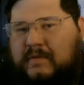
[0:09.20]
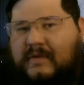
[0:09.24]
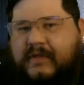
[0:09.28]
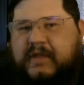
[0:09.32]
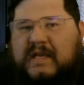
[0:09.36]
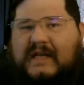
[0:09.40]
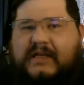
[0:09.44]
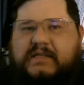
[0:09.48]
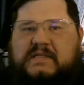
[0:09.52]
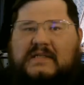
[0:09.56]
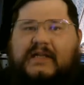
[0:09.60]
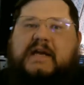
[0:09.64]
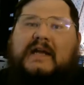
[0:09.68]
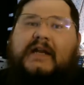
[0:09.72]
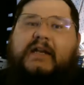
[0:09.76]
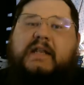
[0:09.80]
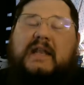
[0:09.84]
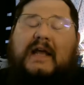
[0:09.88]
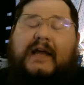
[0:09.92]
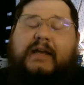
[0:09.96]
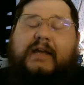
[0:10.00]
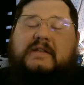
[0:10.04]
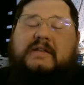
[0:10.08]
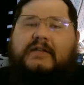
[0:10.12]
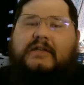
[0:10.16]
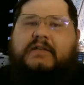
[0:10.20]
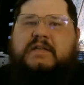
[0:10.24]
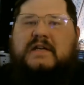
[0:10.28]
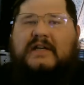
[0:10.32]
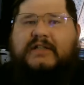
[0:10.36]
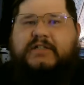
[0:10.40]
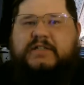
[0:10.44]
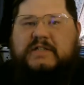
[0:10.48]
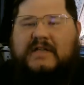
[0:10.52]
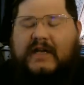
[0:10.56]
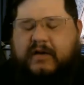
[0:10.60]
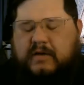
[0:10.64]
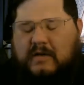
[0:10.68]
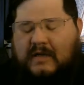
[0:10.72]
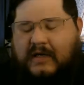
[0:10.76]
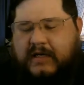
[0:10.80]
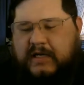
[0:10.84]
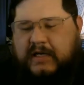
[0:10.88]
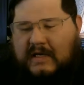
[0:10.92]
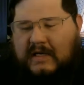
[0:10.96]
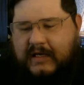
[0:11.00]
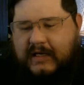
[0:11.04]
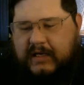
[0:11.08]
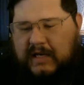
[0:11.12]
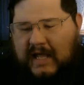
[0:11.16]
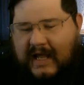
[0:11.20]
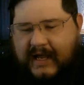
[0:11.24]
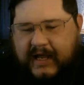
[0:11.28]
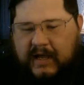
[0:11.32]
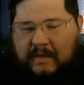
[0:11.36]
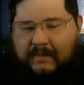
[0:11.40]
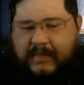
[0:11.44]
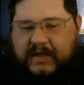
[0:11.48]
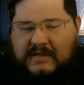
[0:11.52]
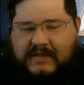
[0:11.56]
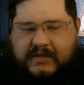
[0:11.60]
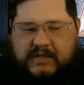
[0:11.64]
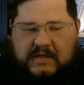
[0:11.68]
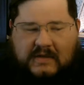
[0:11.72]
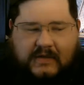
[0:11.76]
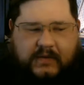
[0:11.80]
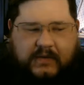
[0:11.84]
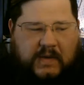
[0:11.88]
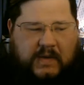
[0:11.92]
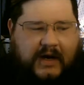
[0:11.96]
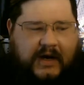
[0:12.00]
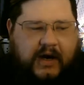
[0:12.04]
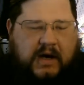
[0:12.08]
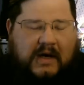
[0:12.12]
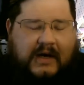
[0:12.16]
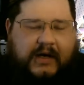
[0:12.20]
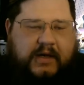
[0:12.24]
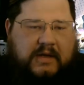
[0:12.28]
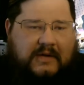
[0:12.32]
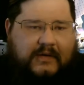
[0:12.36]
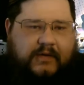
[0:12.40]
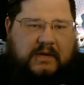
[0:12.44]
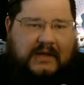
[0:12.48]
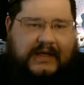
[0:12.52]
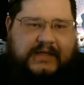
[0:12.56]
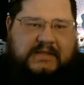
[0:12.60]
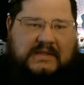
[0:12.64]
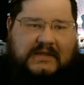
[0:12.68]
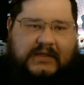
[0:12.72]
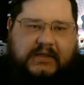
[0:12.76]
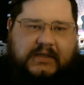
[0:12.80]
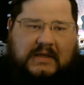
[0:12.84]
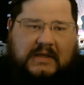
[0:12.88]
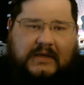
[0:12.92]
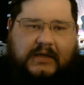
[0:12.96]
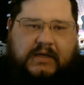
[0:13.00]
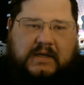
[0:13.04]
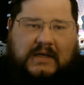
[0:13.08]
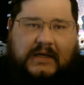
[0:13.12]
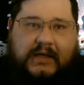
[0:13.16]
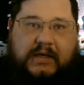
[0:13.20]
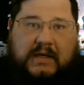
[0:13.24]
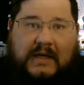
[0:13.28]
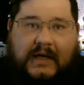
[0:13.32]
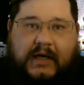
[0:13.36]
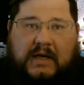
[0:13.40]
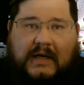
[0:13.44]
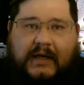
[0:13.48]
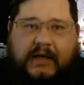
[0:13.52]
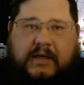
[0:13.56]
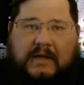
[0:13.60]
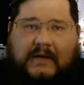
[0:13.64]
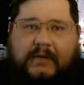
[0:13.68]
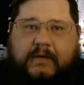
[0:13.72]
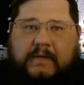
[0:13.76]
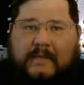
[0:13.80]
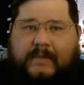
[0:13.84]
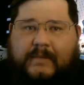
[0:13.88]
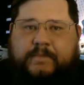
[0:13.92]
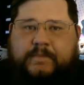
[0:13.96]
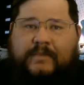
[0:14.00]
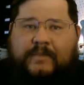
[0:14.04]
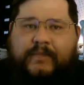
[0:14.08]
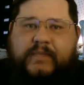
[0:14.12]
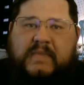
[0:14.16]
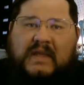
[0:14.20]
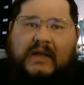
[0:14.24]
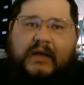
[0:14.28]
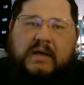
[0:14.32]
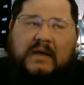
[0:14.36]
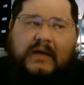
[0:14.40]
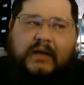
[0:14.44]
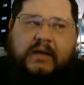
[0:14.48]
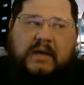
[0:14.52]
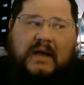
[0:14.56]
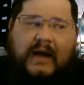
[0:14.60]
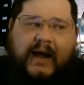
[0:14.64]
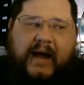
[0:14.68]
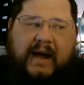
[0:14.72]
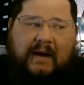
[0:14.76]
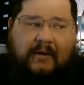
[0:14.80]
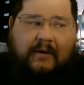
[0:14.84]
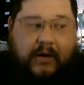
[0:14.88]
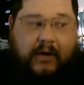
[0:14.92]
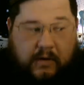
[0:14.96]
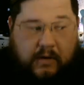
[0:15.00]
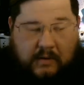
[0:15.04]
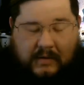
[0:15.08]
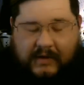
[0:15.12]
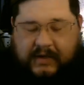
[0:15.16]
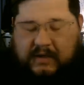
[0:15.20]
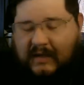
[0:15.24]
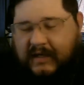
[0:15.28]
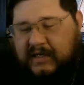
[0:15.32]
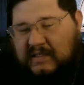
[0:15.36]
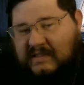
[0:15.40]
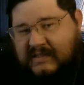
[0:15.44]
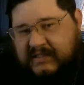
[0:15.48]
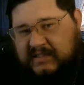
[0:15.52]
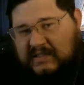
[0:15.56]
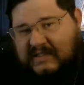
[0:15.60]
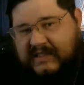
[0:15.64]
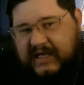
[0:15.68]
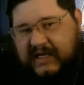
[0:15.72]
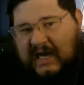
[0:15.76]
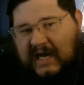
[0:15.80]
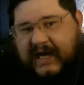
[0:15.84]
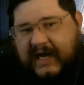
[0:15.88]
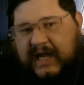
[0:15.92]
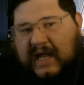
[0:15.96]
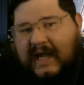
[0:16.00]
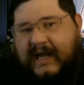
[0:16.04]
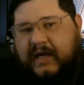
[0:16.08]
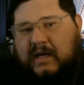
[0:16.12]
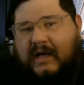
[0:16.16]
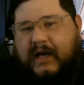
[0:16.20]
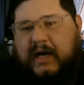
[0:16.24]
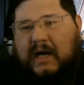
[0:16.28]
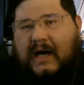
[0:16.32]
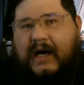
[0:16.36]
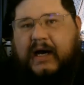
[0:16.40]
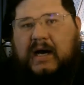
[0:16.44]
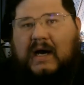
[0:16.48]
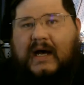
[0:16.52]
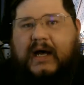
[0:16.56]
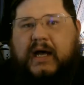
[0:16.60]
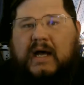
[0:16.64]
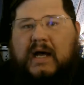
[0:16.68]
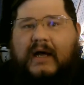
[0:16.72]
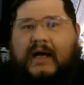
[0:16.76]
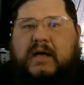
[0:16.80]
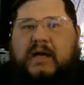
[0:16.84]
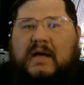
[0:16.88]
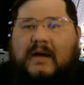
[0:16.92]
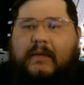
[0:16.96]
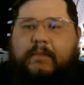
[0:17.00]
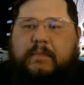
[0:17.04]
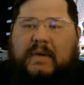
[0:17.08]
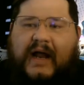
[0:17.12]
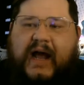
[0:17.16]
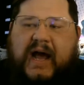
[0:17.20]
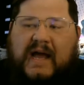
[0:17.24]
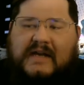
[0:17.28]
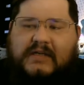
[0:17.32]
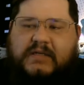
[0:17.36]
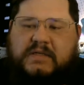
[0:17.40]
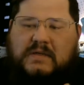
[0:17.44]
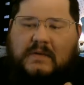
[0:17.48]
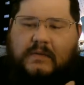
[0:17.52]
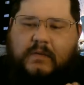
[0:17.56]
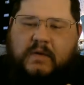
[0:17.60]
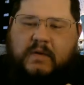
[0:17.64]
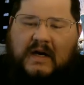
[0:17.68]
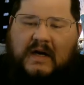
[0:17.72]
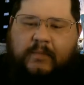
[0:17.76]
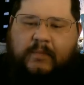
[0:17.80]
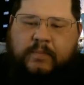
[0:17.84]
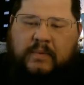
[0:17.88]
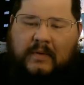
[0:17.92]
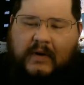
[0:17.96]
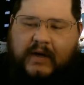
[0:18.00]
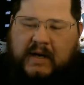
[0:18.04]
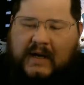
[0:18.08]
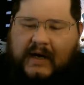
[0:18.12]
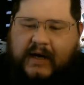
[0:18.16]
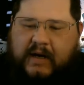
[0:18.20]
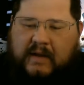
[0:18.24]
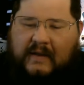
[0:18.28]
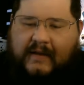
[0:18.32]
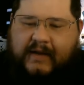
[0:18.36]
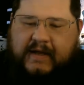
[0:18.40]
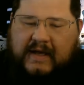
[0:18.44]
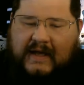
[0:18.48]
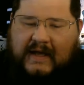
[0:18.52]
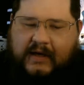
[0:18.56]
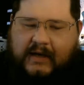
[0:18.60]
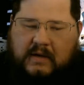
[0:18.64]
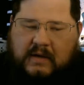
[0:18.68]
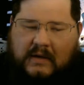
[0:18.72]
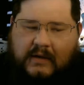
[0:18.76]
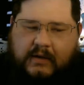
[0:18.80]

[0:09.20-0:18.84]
things that I'd like to touch down on. Like I mentioned, we are going to do a lesson on how Odin lost his eye. But I do want to point out that